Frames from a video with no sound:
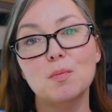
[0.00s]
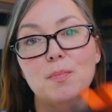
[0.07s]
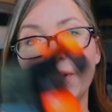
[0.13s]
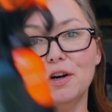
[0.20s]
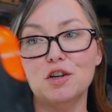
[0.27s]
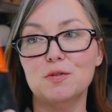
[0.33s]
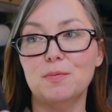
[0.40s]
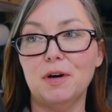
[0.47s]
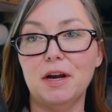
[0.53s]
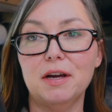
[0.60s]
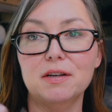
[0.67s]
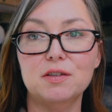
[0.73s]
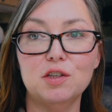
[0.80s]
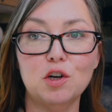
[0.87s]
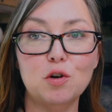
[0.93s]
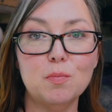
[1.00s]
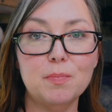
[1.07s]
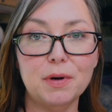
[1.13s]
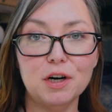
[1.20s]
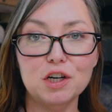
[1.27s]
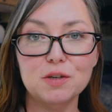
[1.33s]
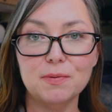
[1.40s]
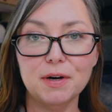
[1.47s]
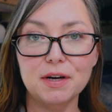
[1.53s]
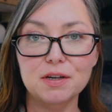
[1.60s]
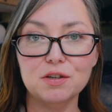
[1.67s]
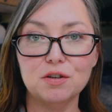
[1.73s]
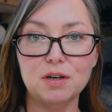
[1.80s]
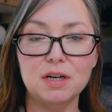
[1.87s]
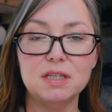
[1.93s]
bear spray. So bear spray
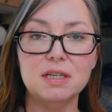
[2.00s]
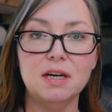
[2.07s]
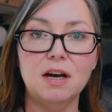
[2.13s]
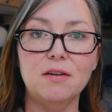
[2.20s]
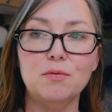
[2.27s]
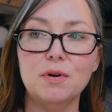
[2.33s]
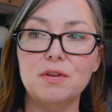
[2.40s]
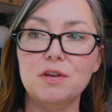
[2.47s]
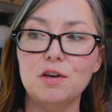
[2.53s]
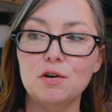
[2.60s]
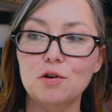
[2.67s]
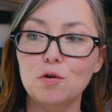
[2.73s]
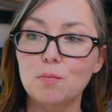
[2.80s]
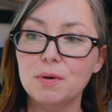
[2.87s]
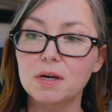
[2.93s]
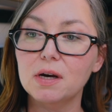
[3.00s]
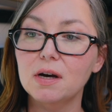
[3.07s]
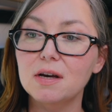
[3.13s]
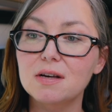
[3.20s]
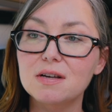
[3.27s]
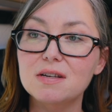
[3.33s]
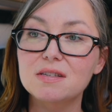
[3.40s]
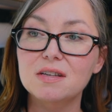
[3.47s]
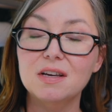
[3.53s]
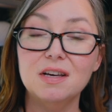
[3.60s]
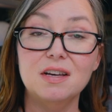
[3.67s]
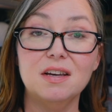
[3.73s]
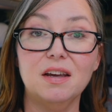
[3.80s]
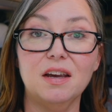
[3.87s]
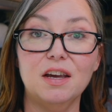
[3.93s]
is great to have with you because
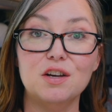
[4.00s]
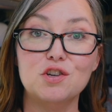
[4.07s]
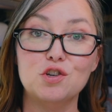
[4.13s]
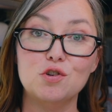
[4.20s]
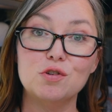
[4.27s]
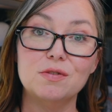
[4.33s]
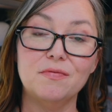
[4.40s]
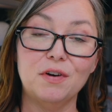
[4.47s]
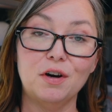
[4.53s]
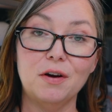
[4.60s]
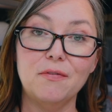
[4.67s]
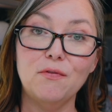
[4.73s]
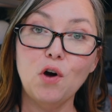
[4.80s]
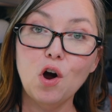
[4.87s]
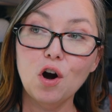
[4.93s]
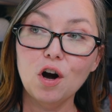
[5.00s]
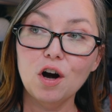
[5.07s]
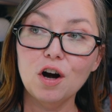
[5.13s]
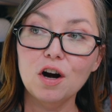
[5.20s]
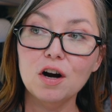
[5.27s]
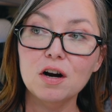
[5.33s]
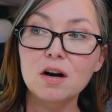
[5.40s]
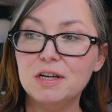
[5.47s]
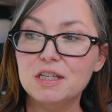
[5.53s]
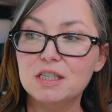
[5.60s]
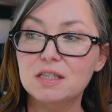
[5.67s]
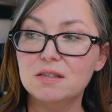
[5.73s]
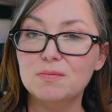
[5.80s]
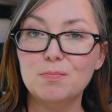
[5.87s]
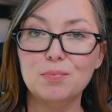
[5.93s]
it shoots very far.
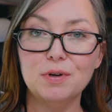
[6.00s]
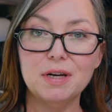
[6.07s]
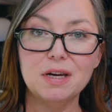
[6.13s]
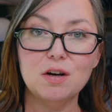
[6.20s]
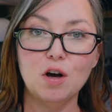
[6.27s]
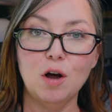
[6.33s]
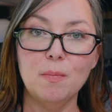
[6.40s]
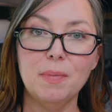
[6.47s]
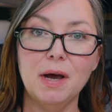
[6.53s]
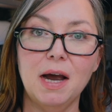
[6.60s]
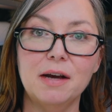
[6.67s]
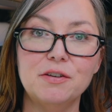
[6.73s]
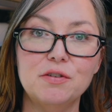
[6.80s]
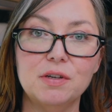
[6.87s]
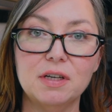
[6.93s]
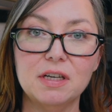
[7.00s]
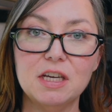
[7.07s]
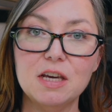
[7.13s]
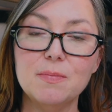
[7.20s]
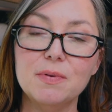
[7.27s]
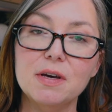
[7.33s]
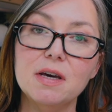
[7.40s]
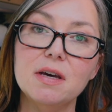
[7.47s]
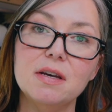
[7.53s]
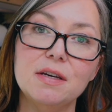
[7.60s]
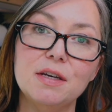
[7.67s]
It's pretty compact. You can keep it